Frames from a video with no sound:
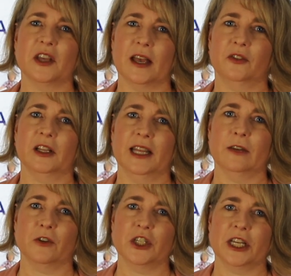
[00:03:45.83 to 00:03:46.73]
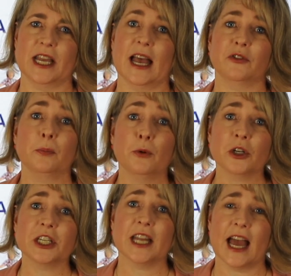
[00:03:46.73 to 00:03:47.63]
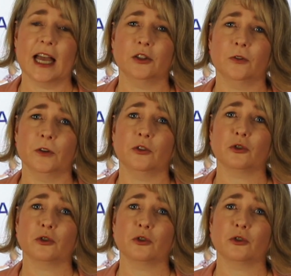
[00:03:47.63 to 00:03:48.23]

to escalate in Virginia as abortion activists